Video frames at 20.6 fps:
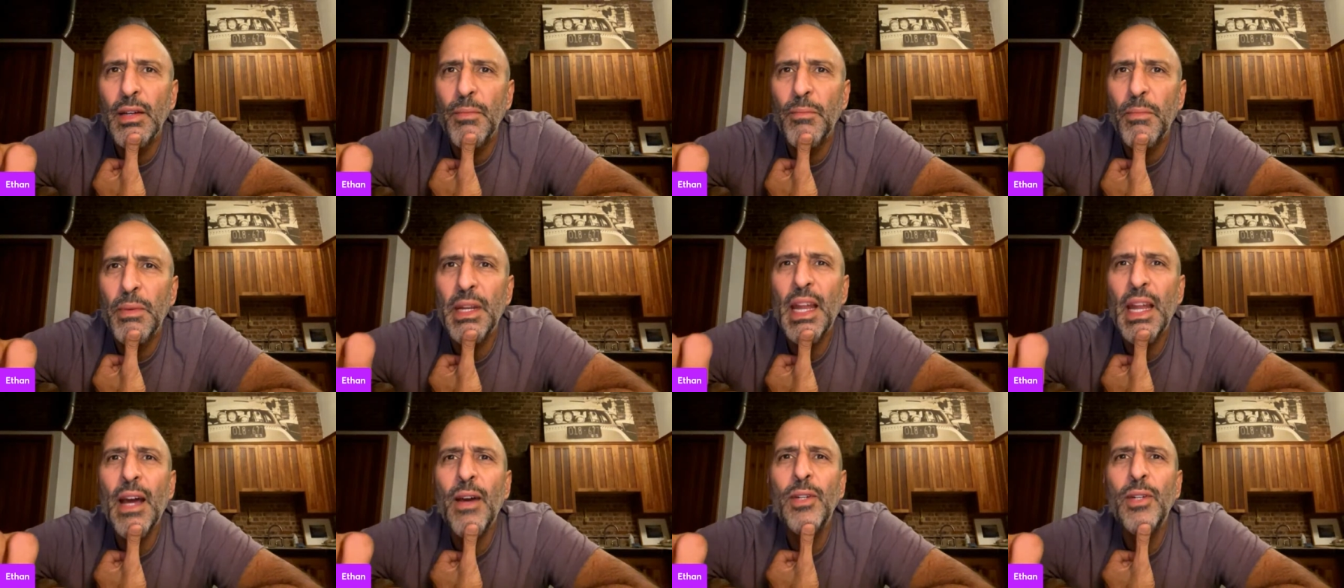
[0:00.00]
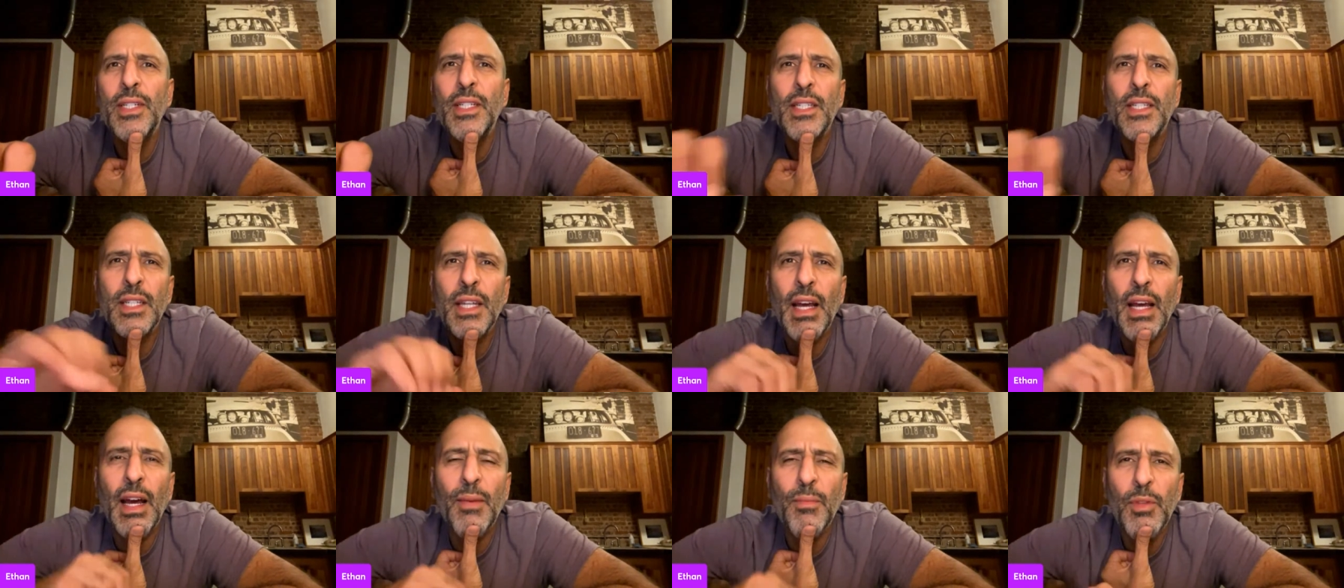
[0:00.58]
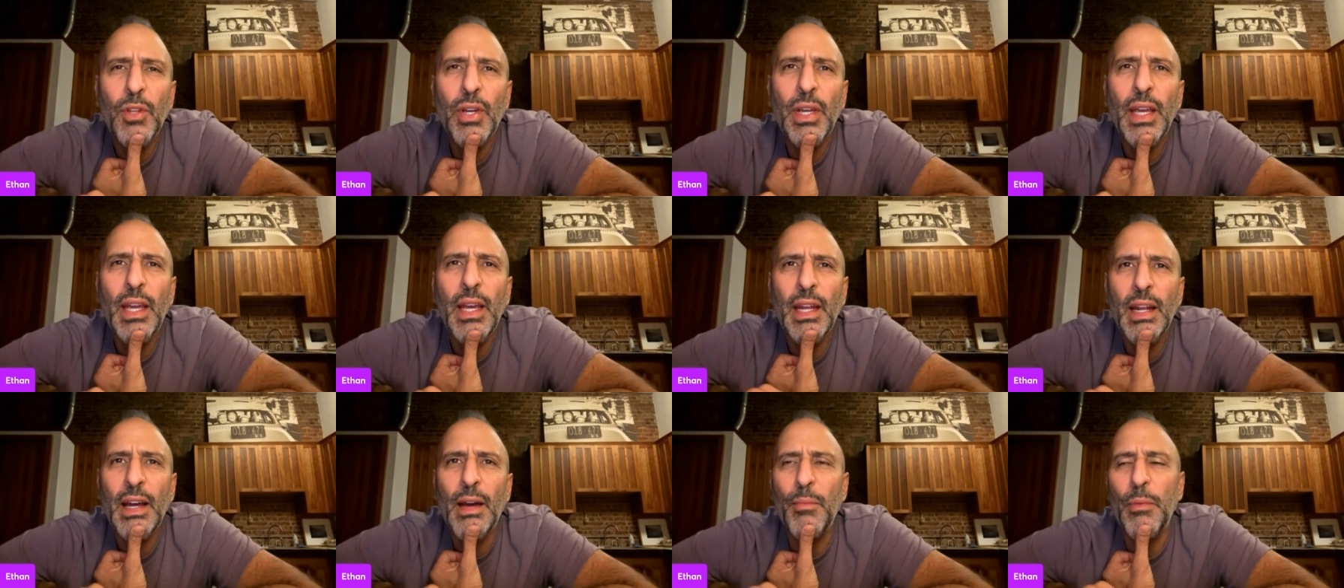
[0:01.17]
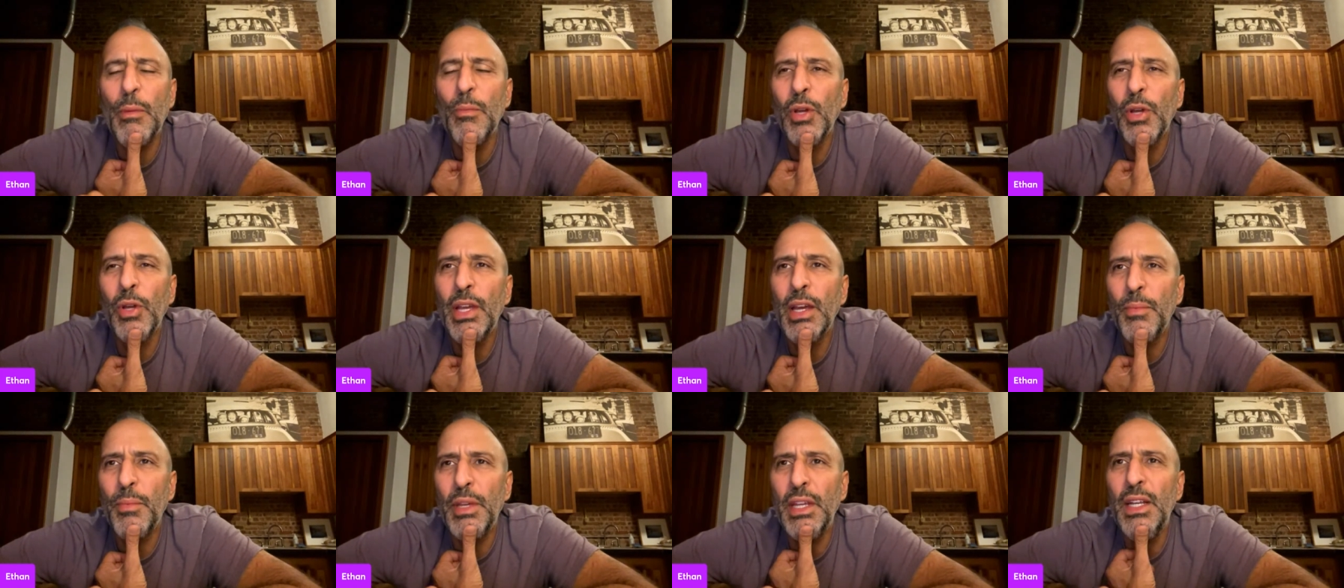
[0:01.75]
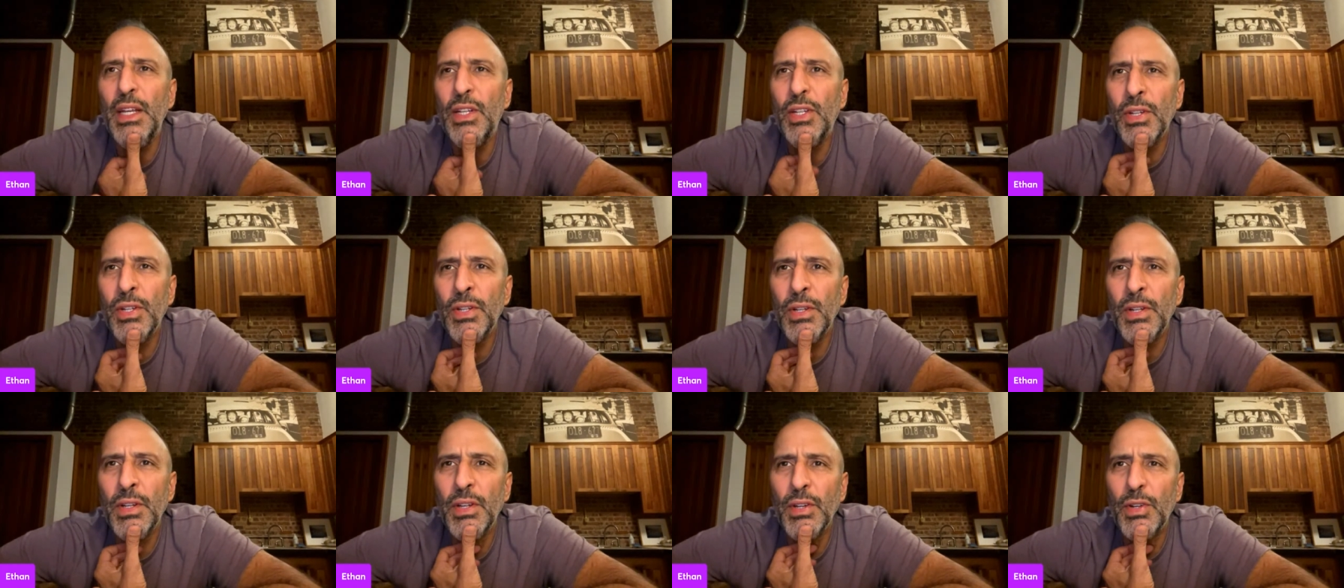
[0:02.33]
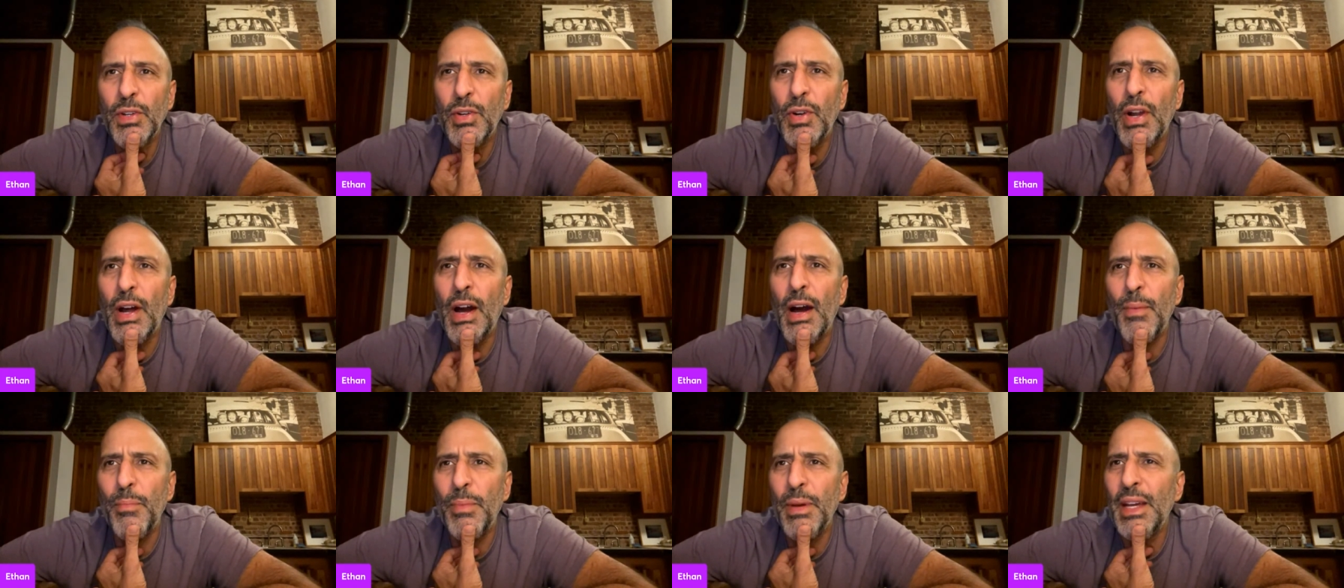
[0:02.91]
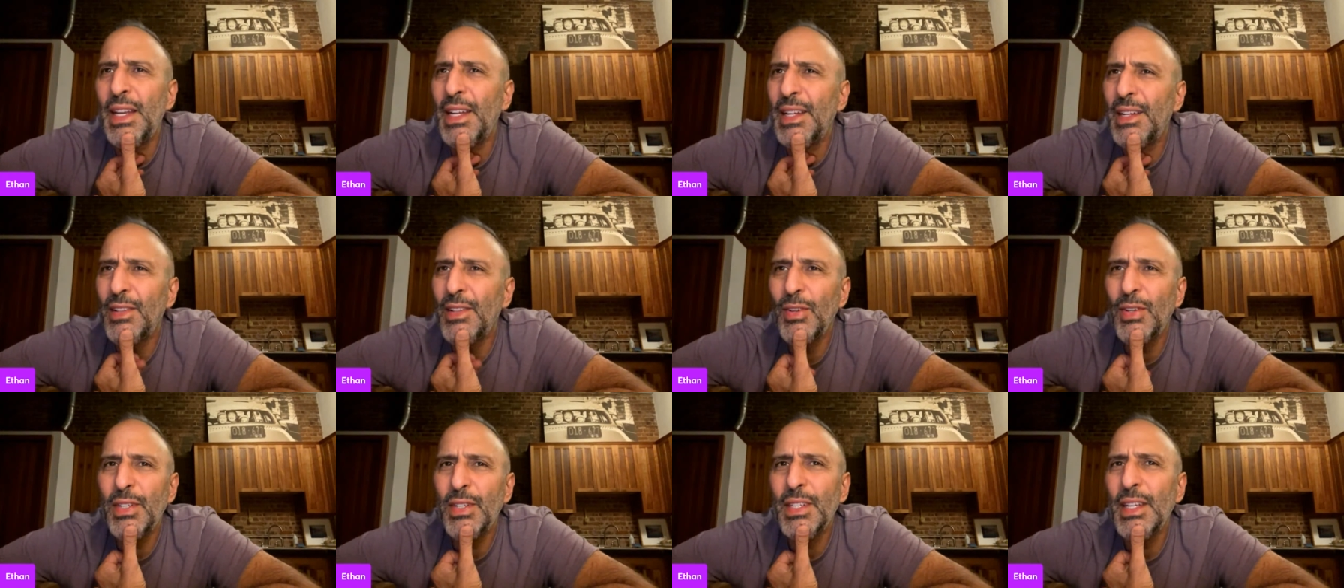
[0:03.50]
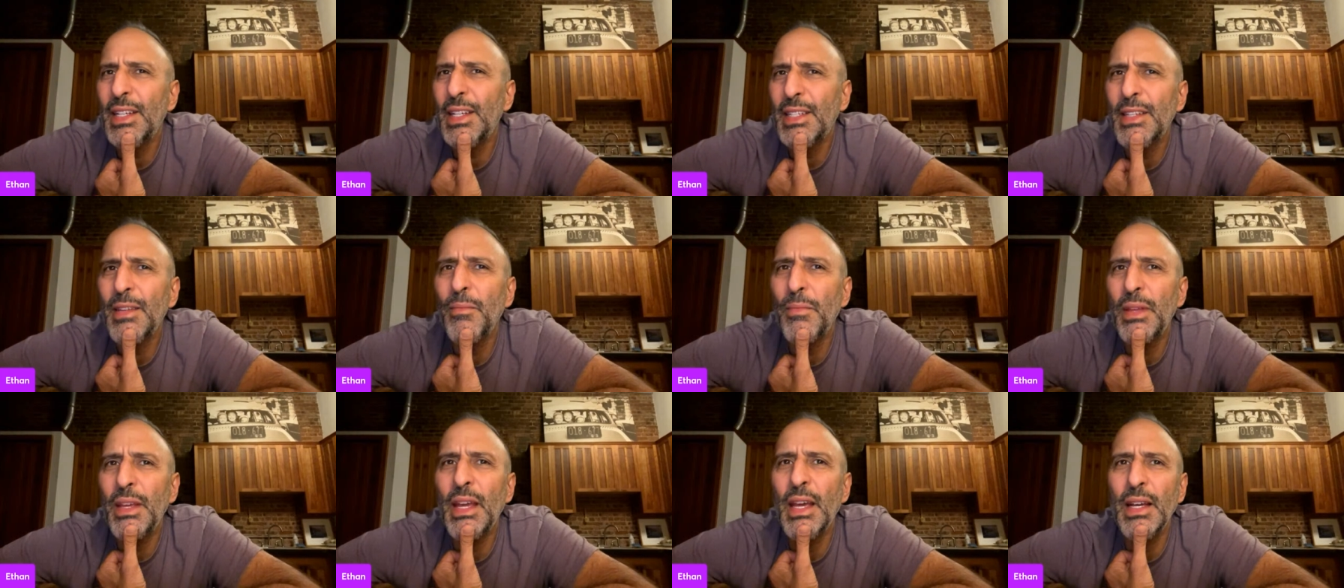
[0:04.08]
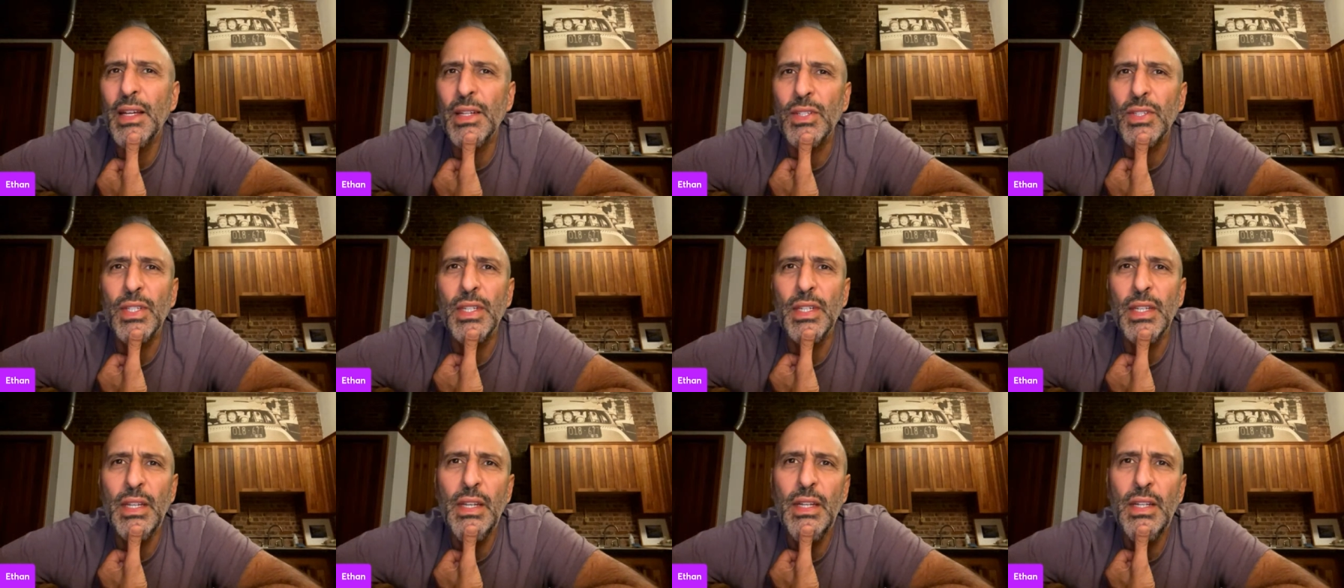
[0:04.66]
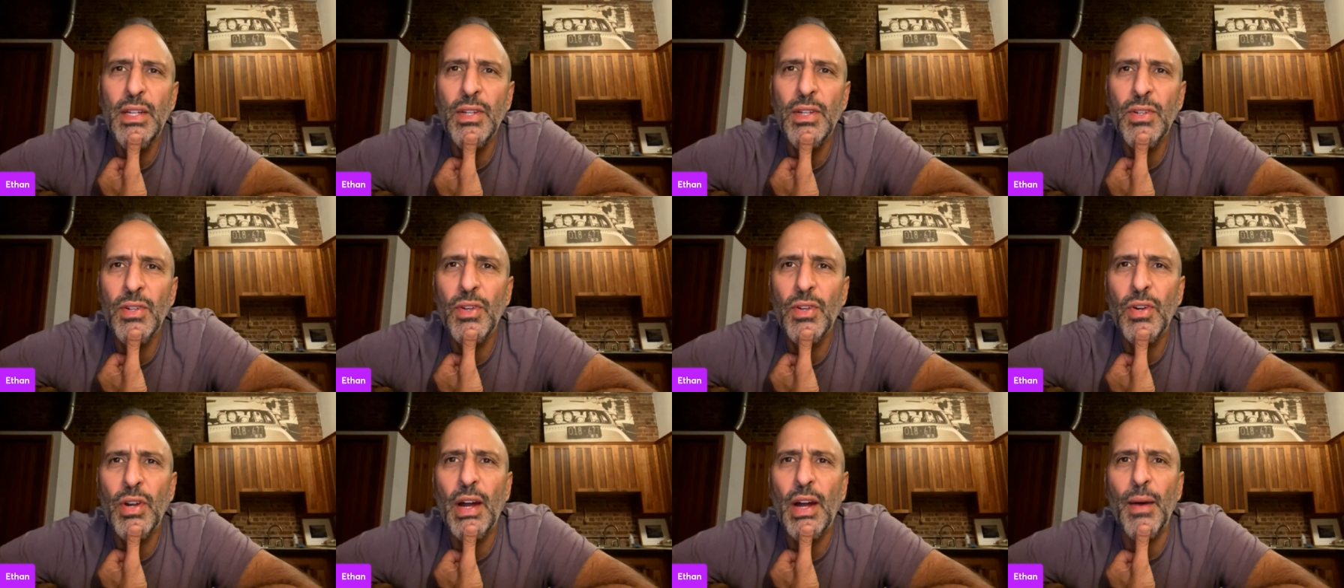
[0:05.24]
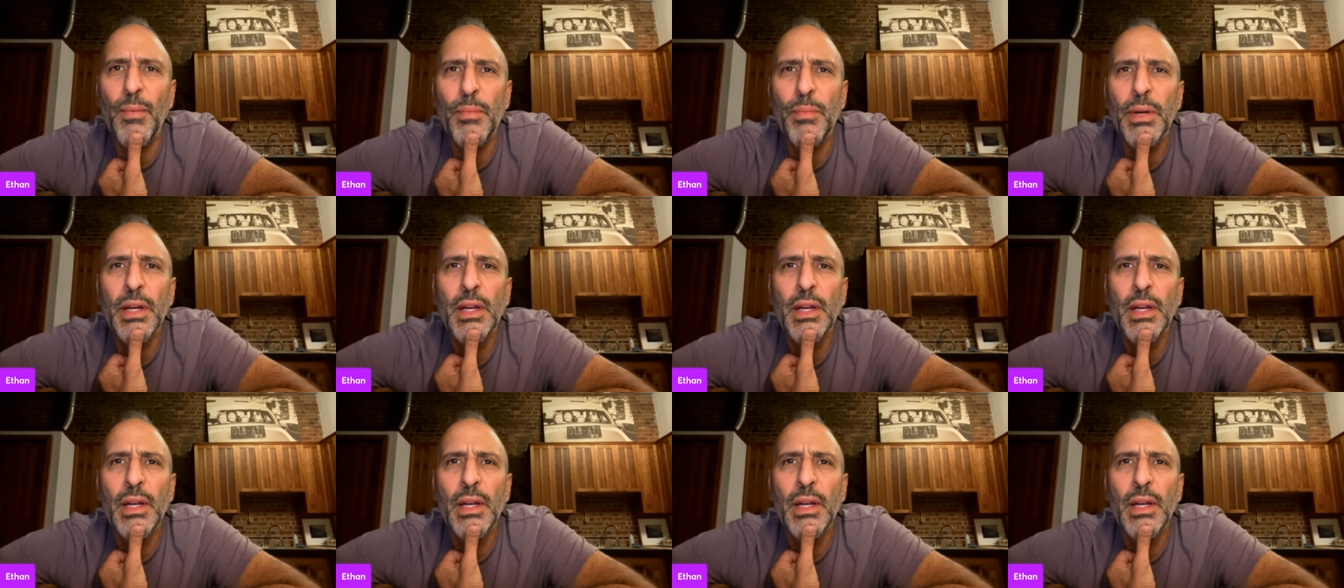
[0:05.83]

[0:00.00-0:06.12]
But now I'm looking it up. I'm looking up Eton crop, and it looks like something else, the Eton crop.